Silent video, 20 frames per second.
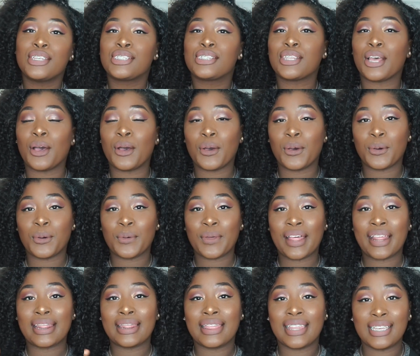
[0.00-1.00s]

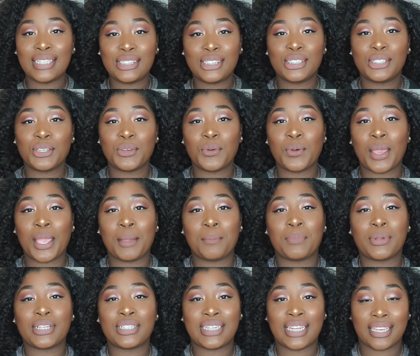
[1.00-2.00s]
So this dude in
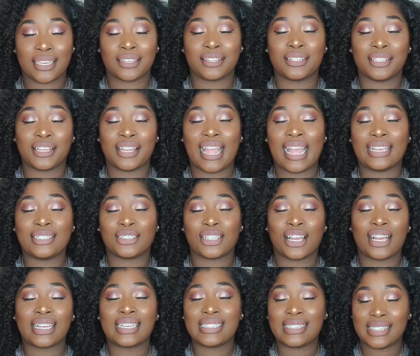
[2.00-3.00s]
particular, as
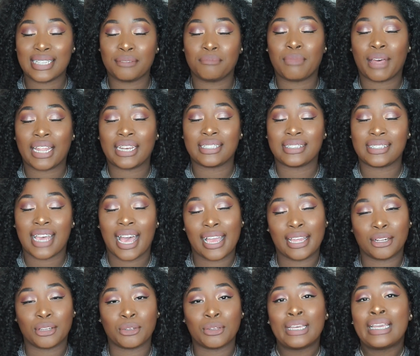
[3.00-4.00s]
y'all can see by the
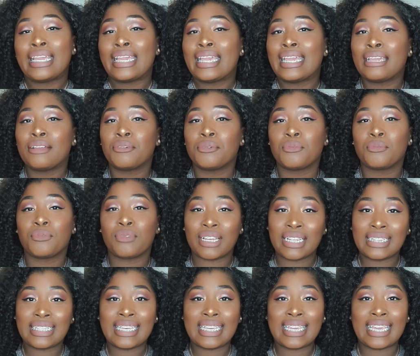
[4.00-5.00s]
title,
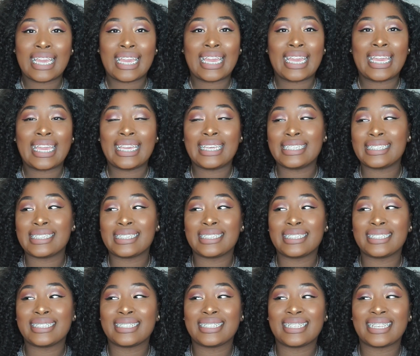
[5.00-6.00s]
really,
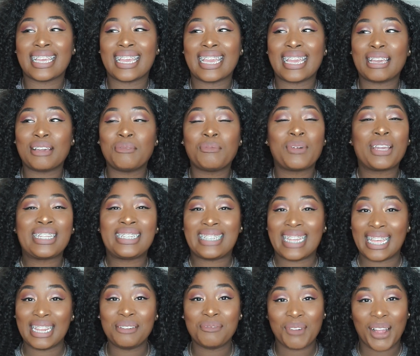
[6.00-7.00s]
we
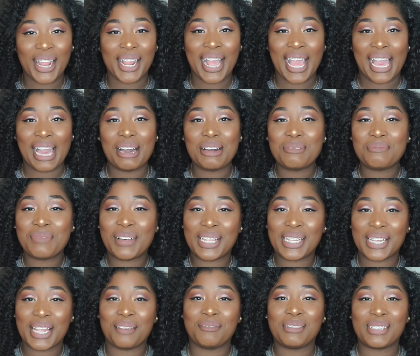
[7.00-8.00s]
didn't work out,
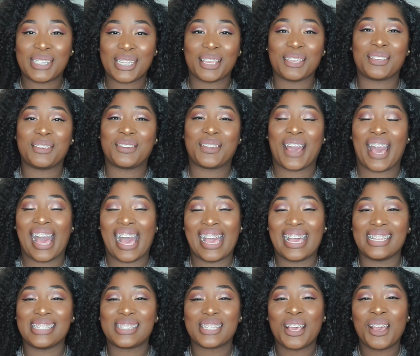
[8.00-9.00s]
but let me tell you
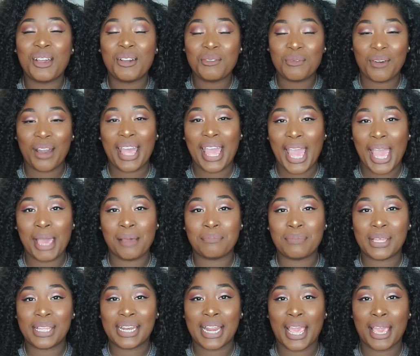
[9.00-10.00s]
guys what
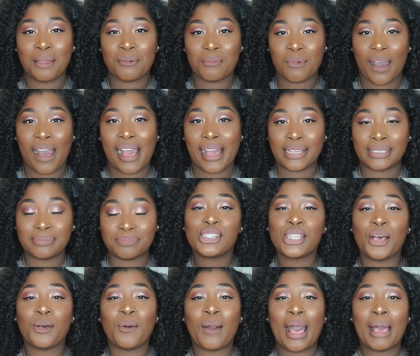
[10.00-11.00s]
happened and why.
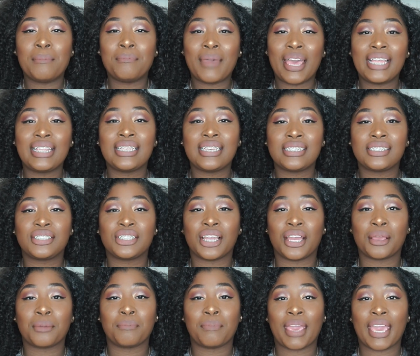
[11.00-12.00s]
So I met this
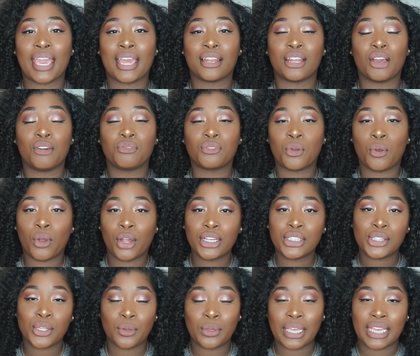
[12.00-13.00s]
young man, of
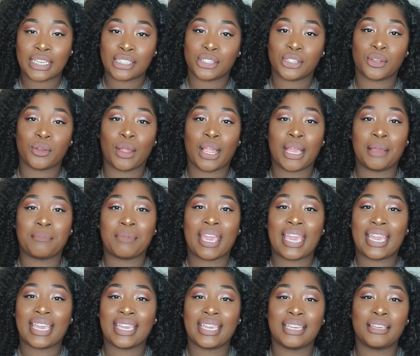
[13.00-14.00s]
course, on Instagram,
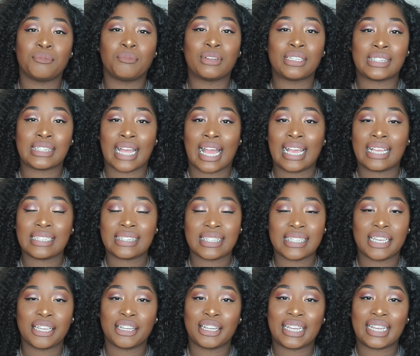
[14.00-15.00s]
and he resides
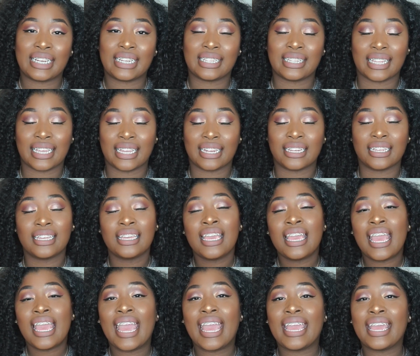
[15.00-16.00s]
here in Atlanta.
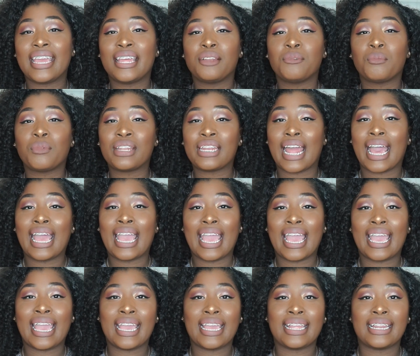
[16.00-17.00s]
And when
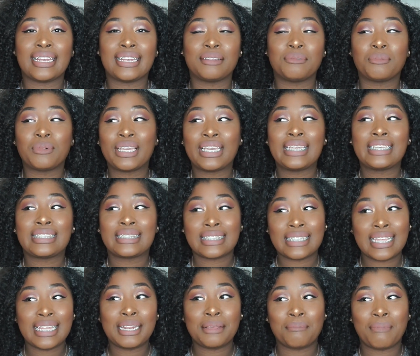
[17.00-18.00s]
he
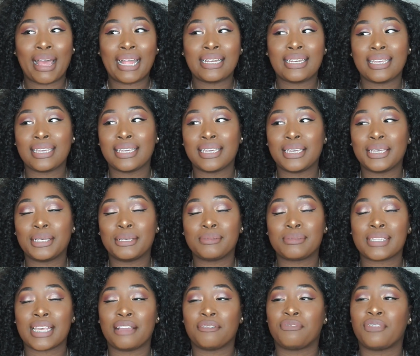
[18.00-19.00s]
slid in my
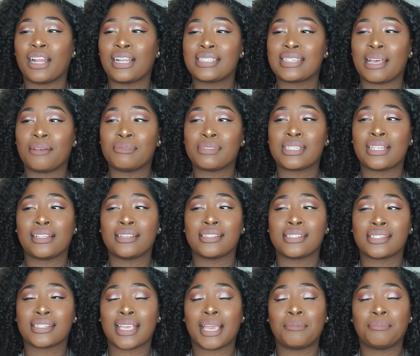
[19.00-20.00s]
DMs, at first I was a
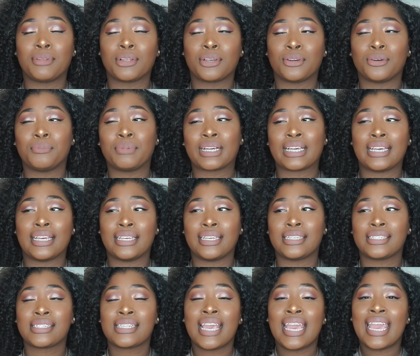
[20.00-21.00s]
little skeptical
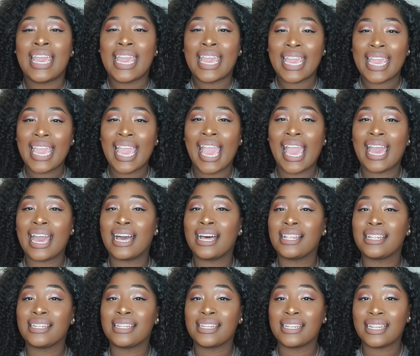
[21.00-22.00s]
because he had
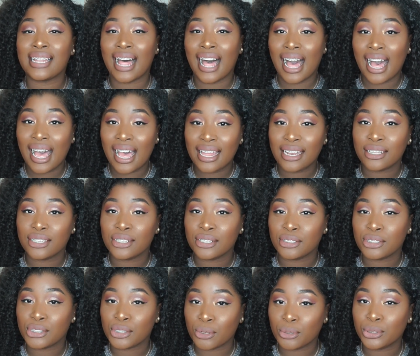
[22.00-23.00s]
a lot
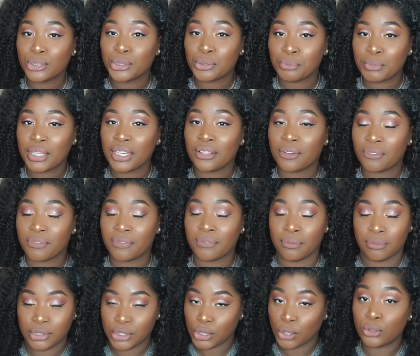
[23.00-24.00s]
of social
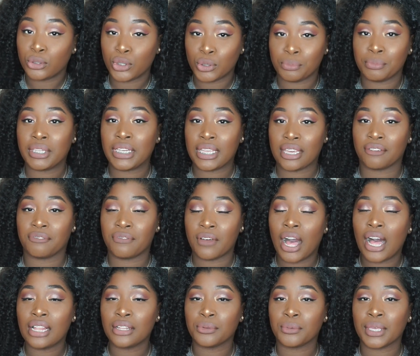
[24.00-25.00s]
media
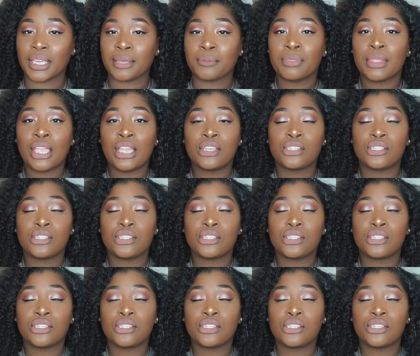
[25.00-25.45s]
following.